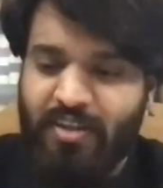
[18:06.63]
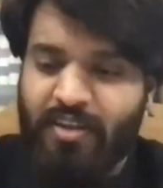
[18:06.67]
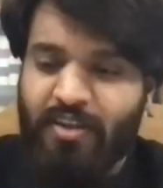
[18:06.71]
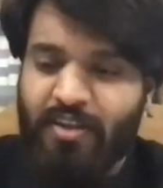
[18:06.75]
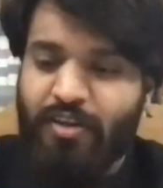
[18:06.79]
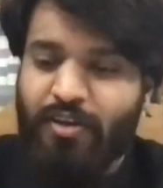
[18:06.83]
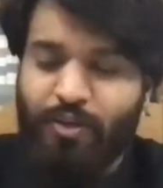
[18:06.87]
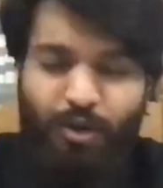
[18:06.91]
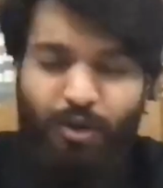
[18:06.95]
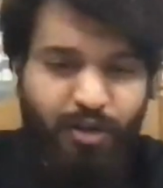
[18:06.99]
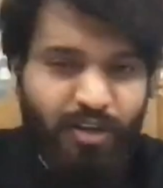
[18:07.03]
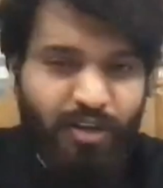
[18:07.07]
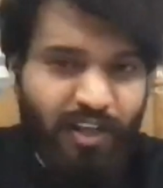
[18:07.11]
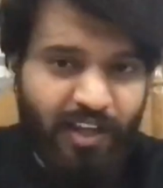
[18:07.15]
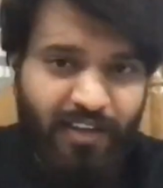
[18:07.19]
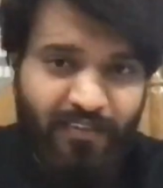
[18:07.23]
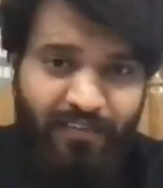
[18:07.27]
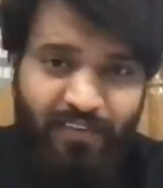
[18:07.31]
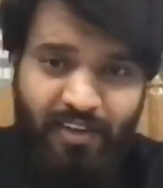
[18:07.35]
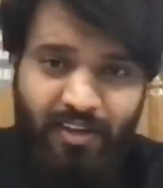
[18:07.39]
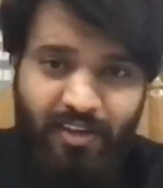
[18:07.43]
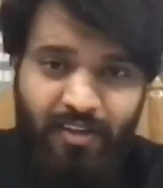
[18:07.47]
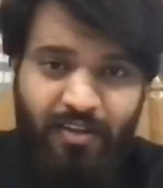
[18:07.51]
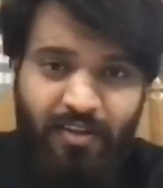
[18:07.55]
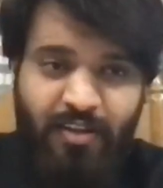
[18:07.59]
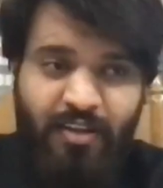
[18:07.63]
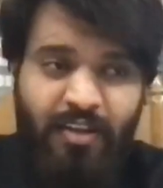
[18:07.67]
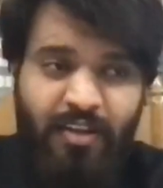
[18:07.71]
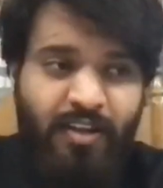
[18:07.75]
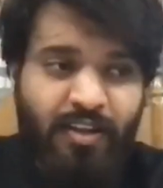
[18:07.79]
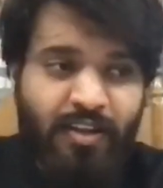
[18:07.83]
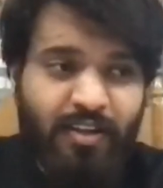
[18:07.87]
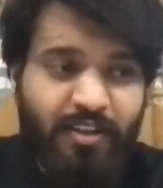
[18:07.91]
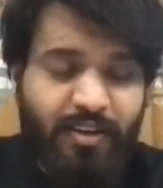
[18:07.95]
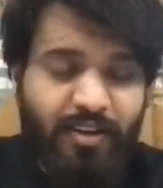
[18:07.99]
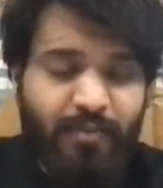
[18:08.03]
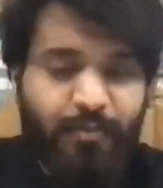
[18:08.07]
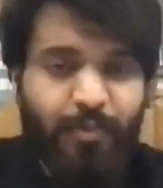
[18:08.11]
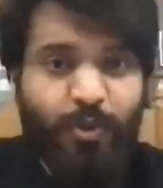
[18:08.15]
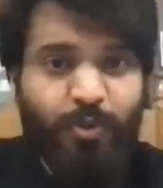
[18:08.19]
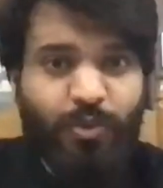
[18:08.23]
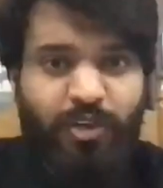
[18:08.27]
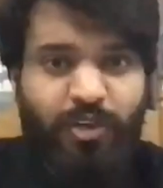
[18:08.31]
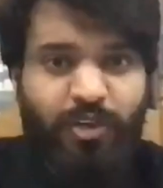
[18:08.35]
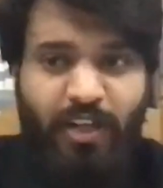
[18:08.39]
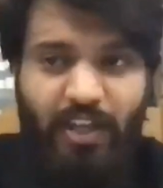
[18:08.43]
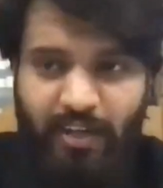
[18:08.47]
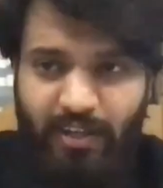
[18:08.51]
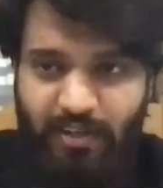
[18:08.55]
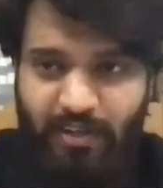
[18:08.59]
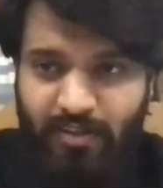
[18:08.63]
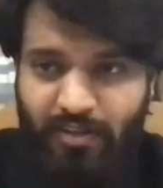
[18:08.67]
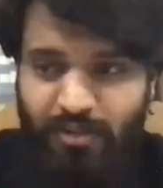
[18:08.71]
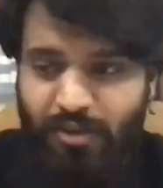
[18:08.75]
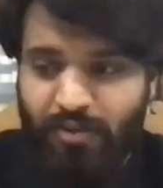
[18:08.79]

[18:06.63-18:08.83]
not having reputed editors,